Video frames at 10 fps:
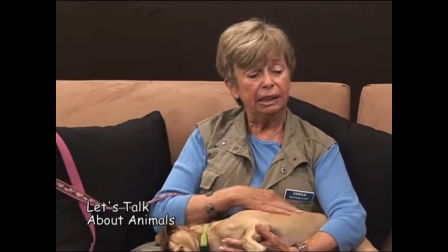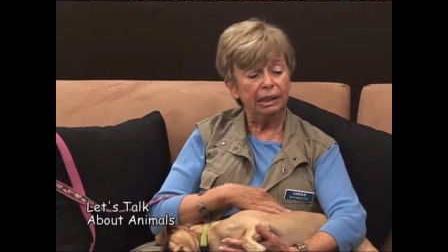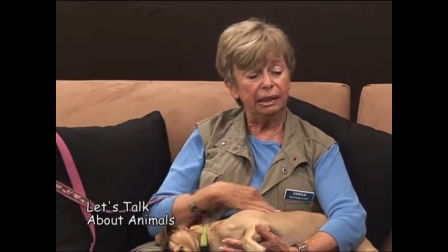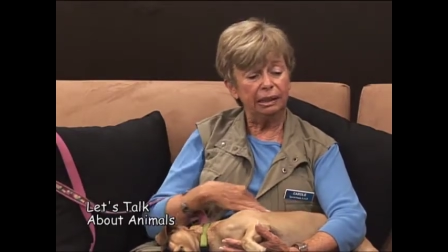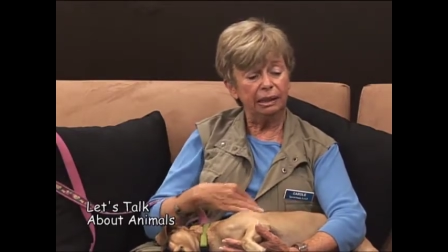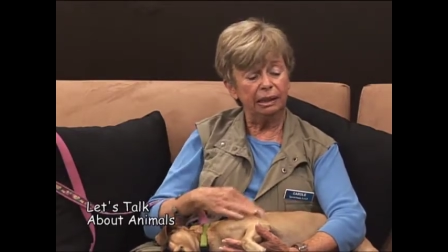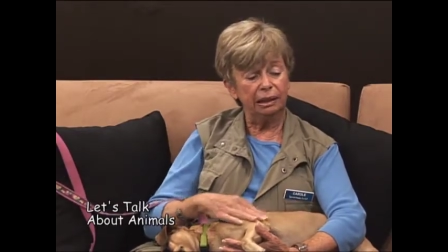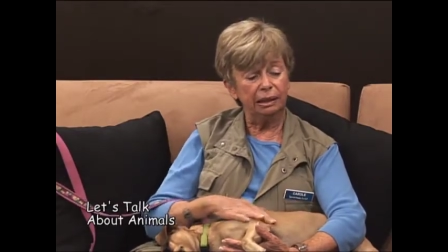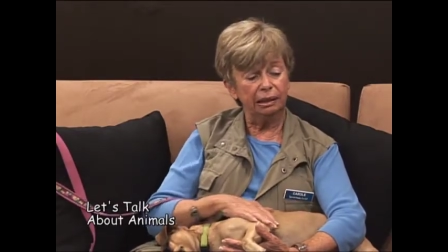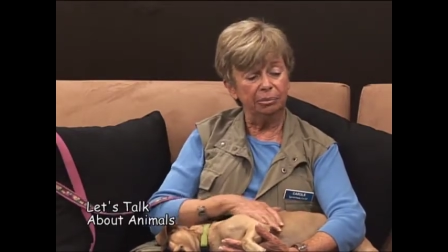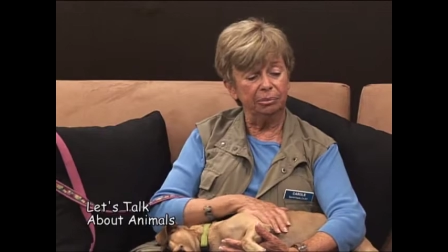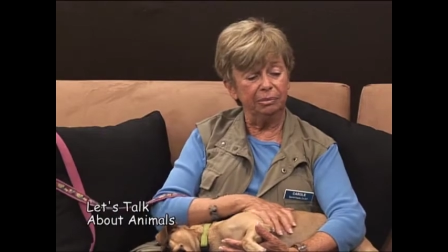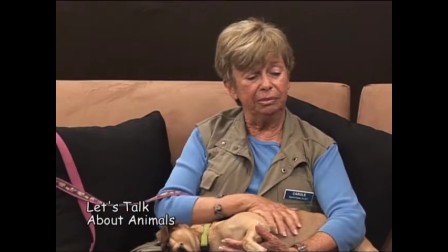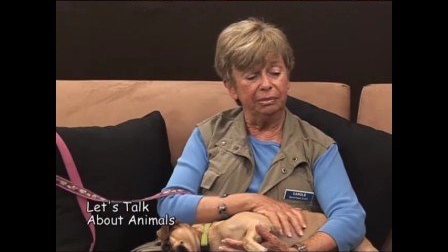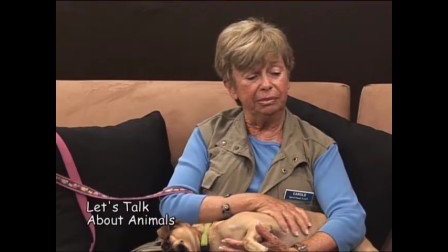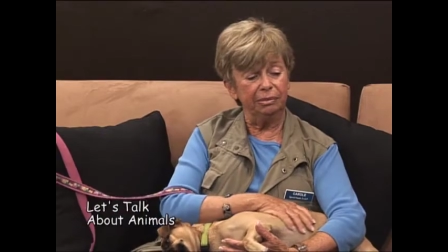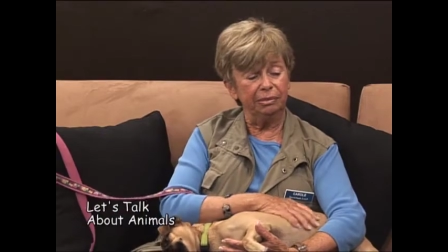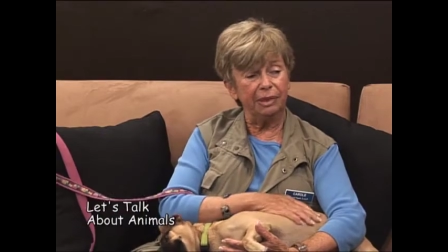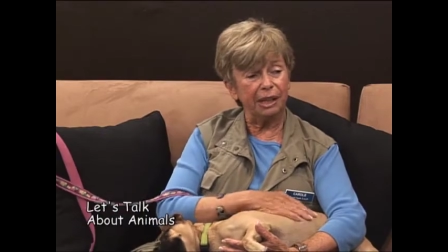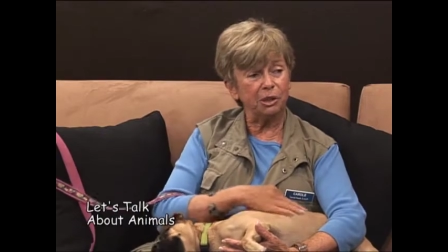And um,
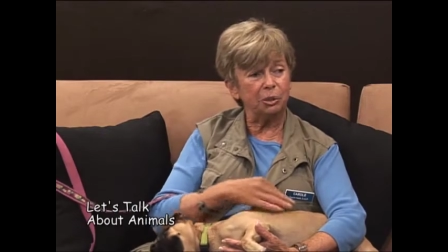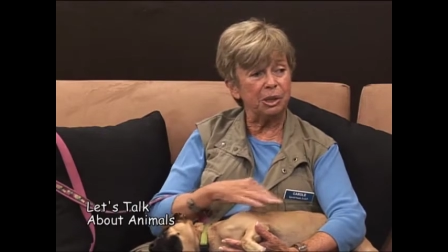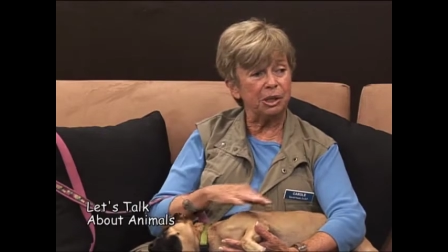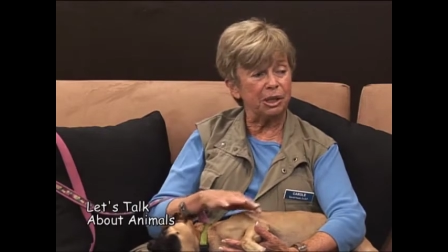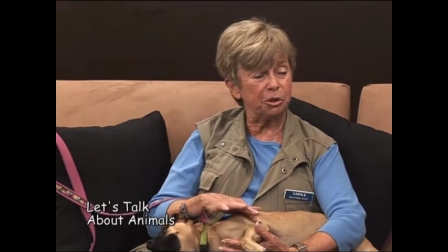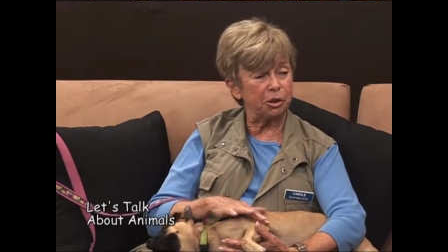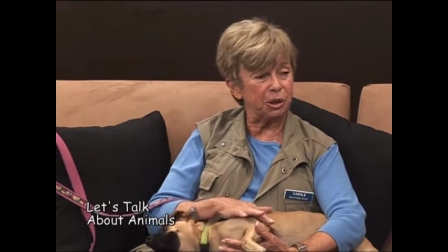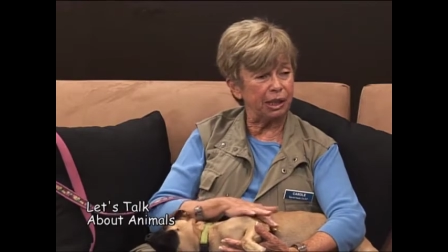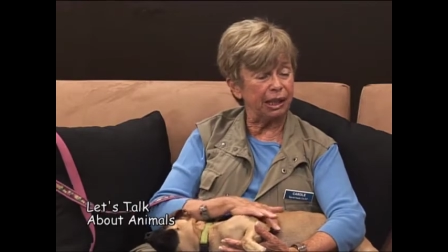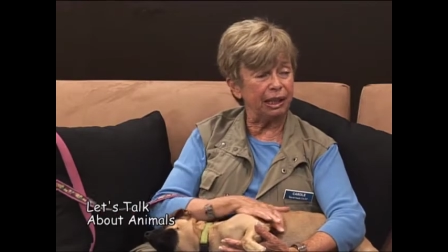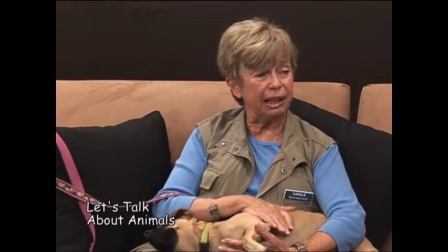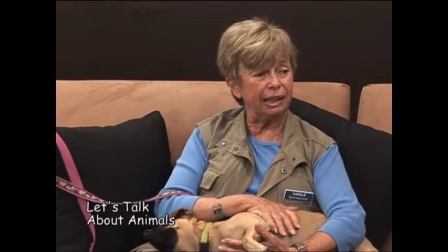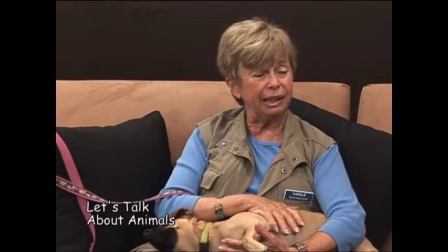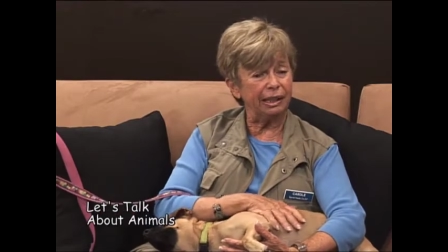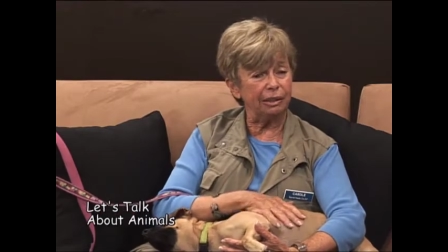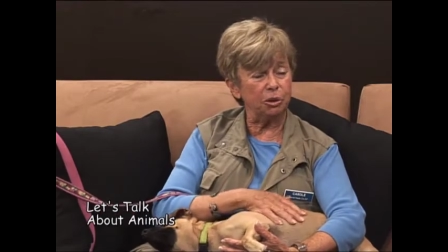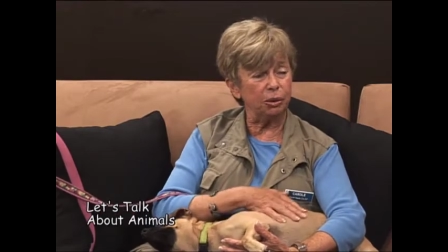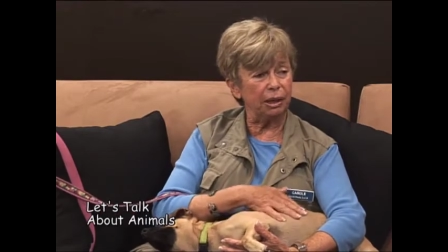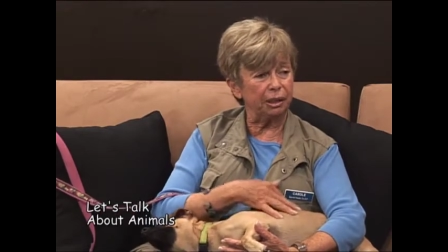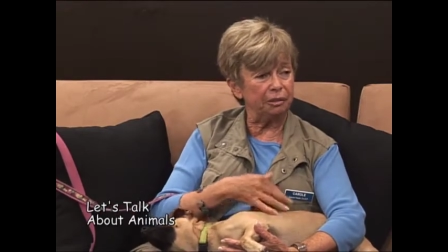that's always interesting, and it gives you
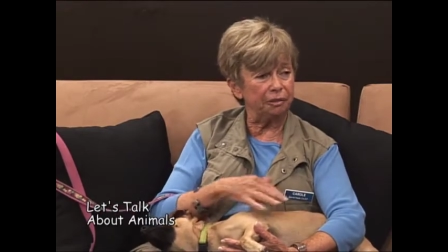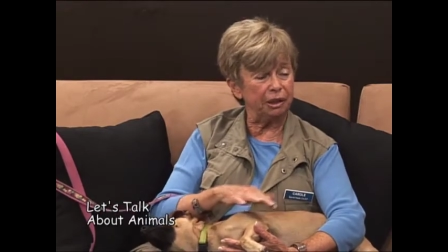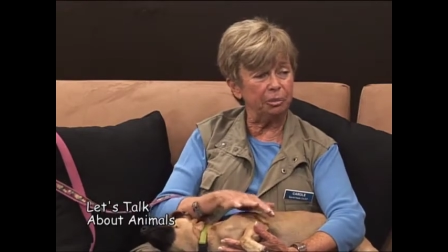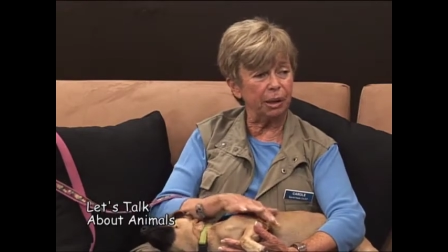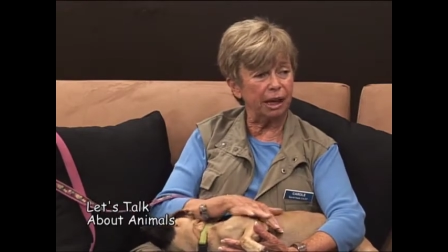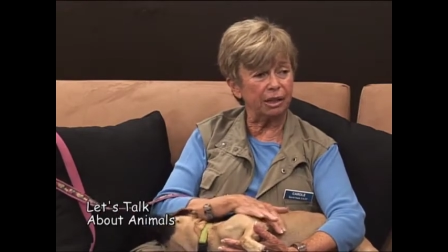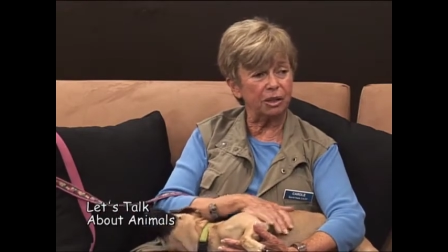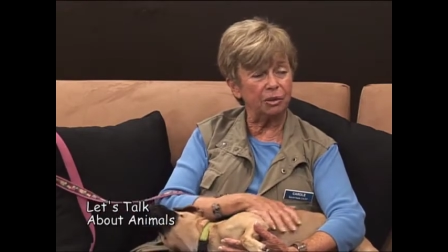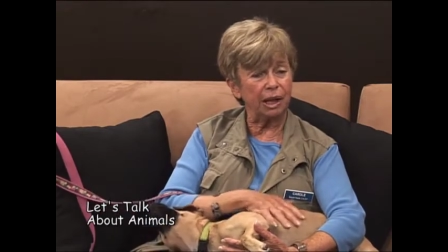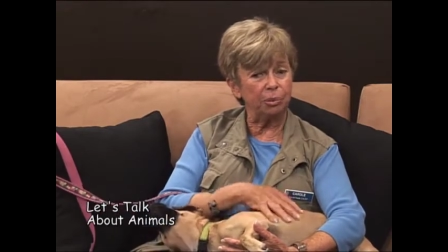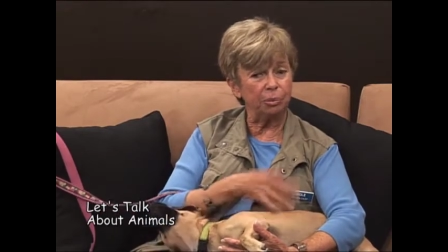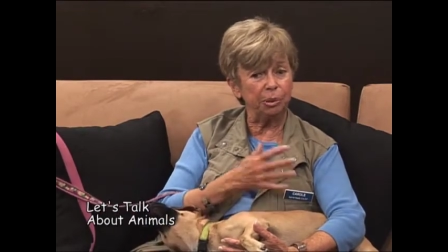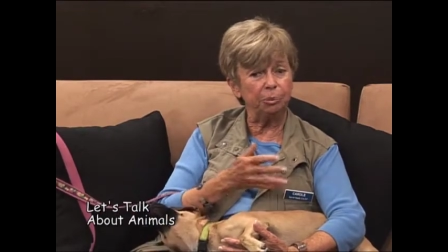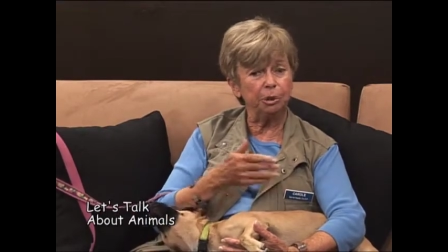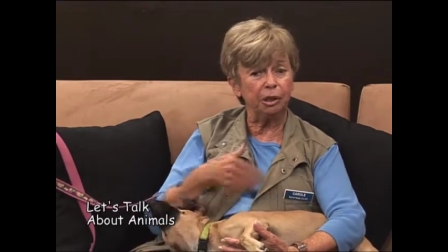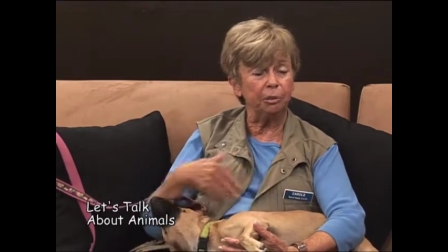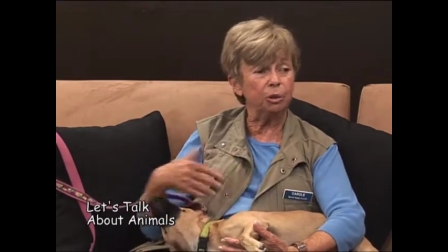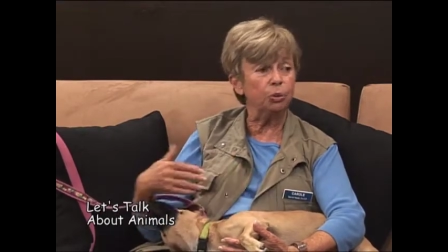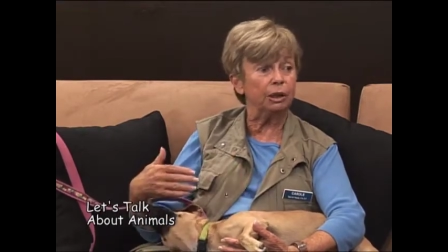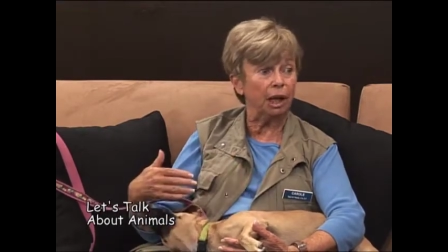a lot of feedback so that when people come
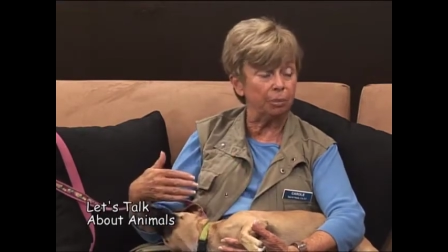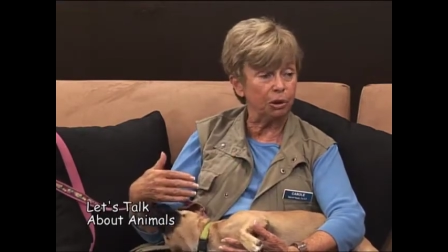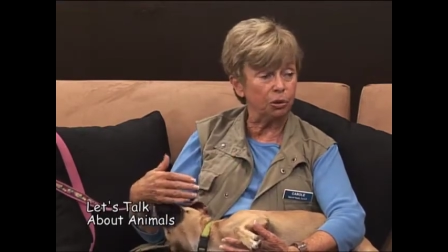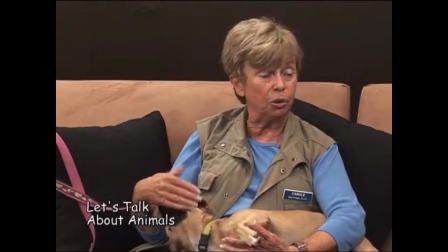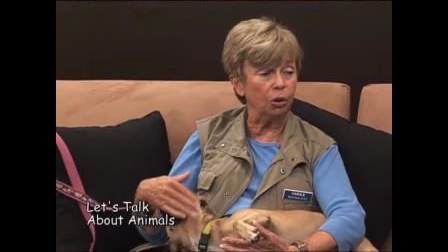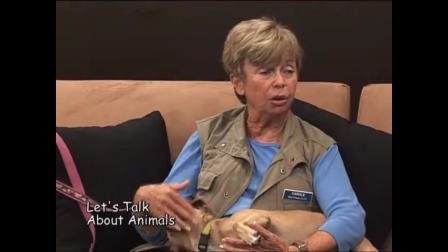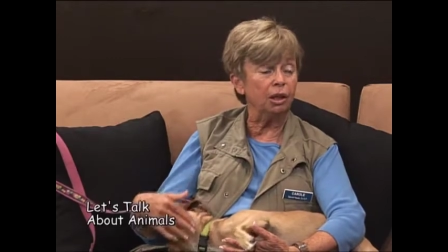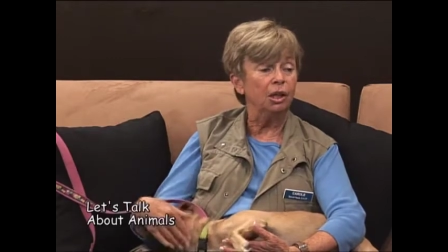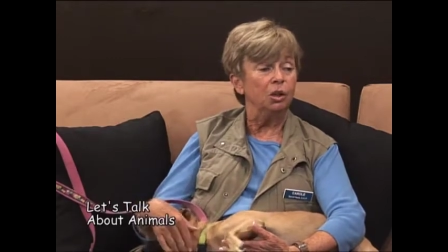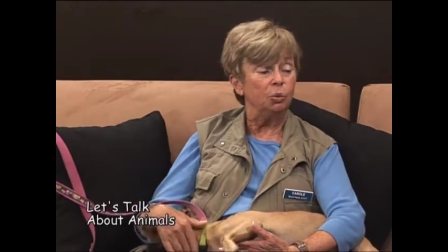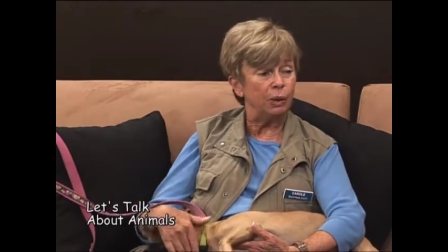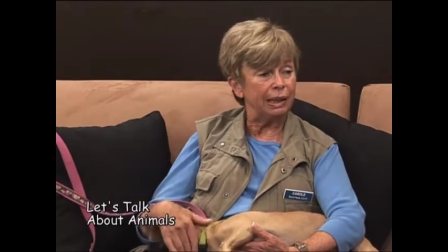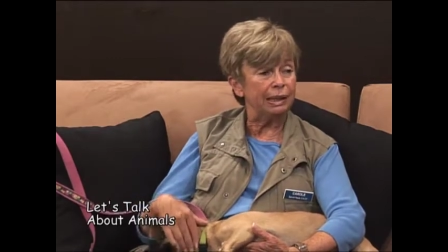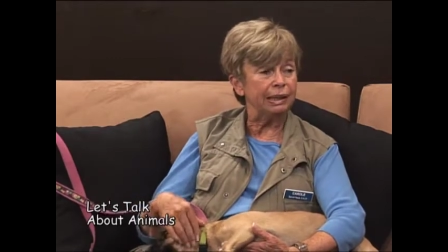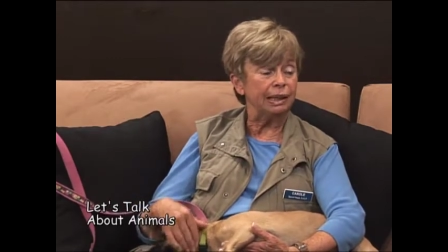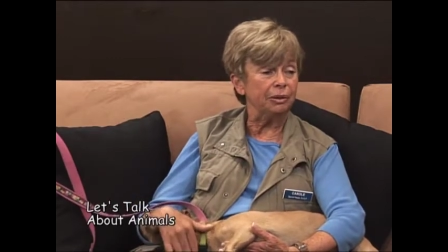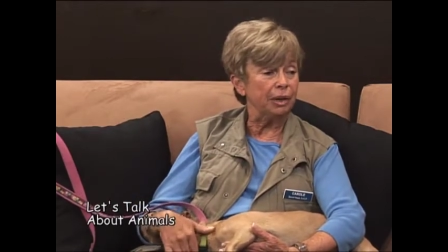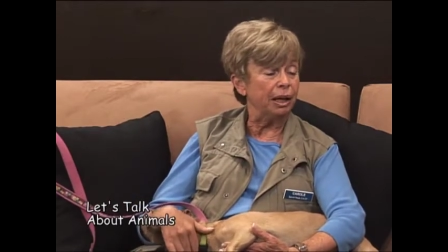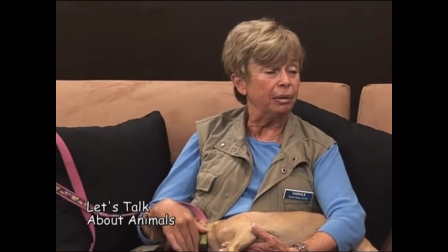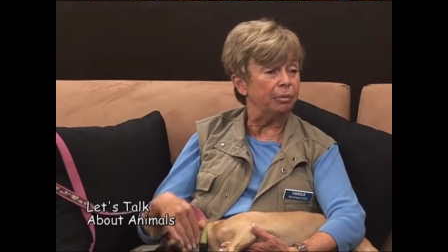to adopt the dog, we can tell
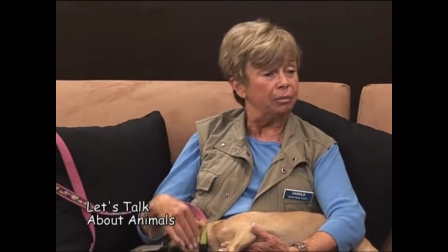them